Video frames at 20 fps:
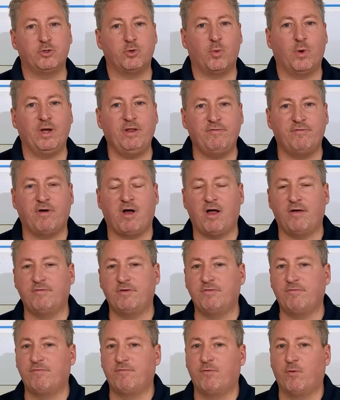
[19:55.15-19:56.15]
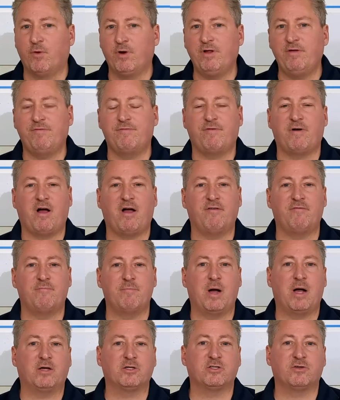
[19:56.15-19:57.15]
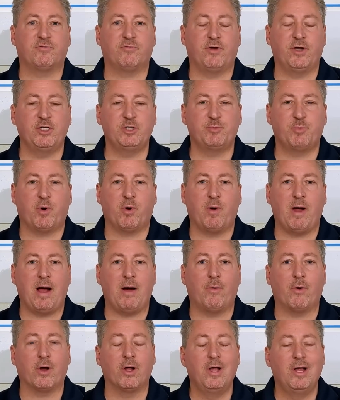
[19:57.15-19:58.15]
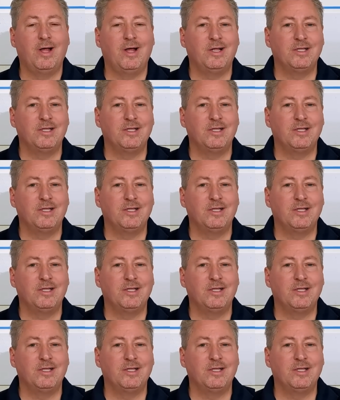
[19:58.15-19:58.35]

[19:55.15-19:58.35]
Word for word: 25 and 45 miles of range per hour,